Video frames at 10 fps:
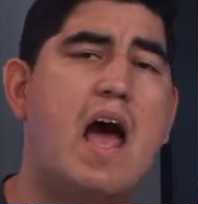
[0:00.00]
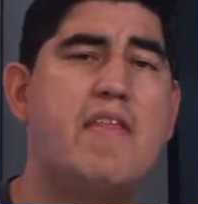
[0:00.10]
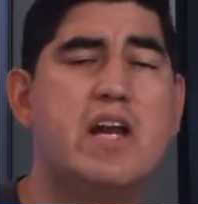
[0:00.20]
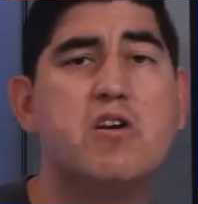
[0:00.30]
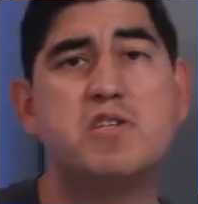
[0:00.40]
And
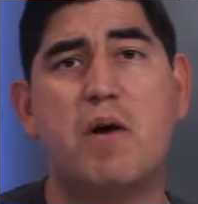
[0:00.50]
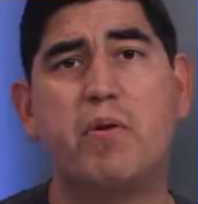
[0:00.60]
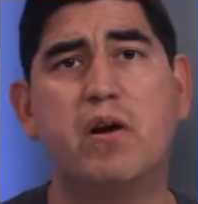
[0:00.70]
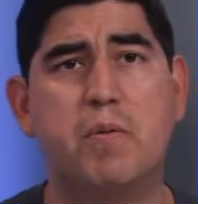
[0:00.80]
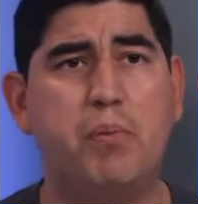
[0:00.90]
then here's how
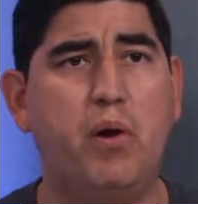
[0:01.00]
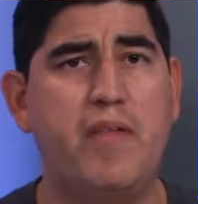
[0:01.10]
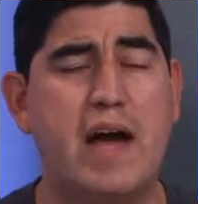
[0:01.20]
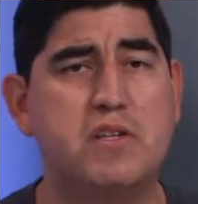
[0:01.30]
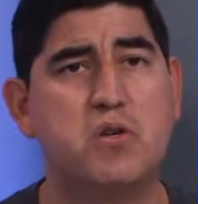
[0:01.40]
we're going to deploy
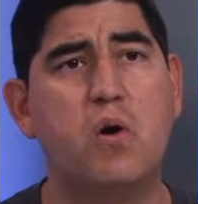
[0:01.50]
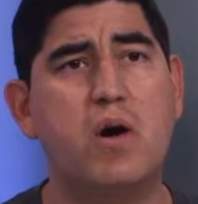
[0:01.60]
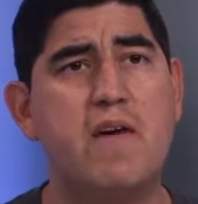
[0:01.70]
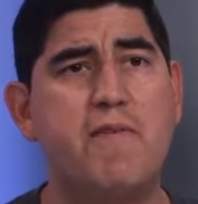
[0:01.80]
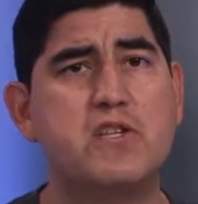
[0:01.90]
that. So
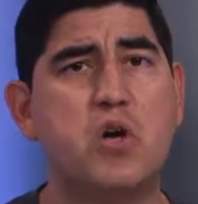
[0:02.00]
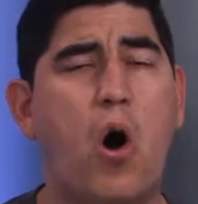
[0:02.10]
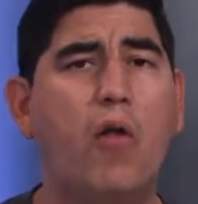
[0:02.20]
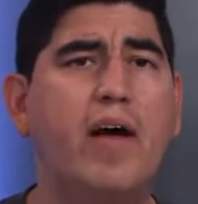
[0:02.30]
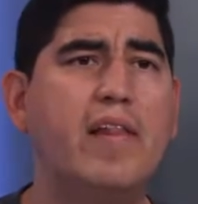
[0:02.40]
if it's
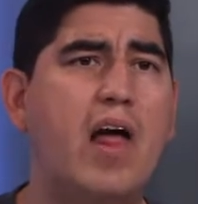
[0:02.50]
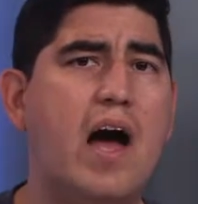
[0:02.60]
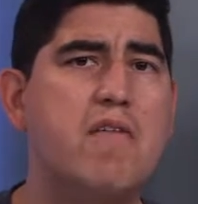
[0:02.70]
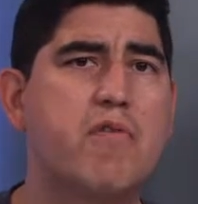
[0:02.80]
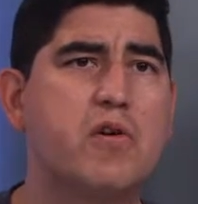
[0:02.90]
all
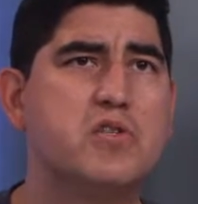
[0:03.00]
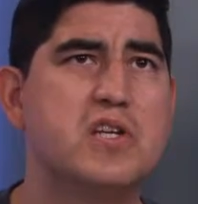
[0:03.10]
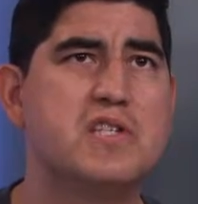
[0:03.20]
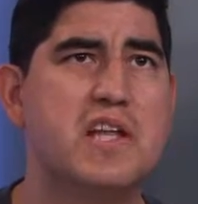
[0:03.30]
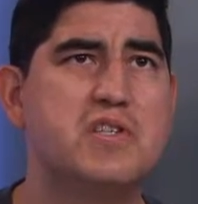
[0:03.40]
online
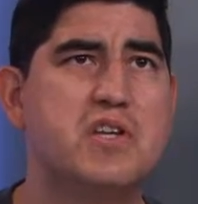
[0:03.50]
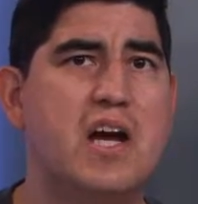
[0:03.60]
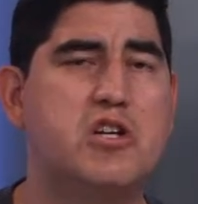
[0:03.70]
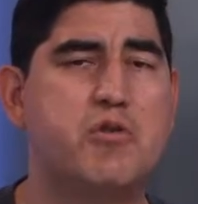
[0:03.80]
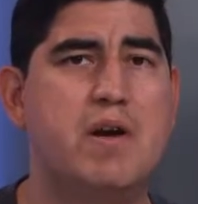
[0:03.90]
versus, let's say,
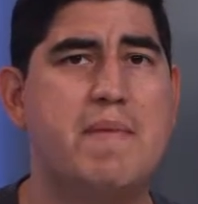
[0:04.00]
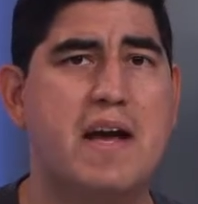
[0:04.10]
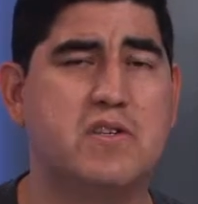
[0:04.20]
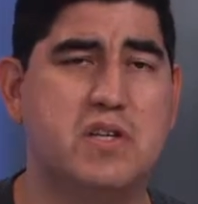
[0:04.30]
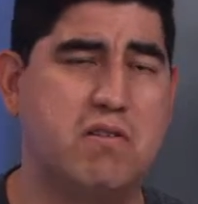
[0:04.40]
a trade
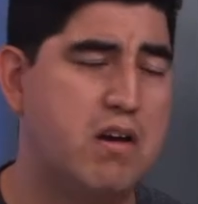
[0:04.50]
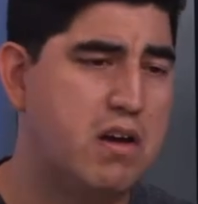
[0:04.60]
magazine,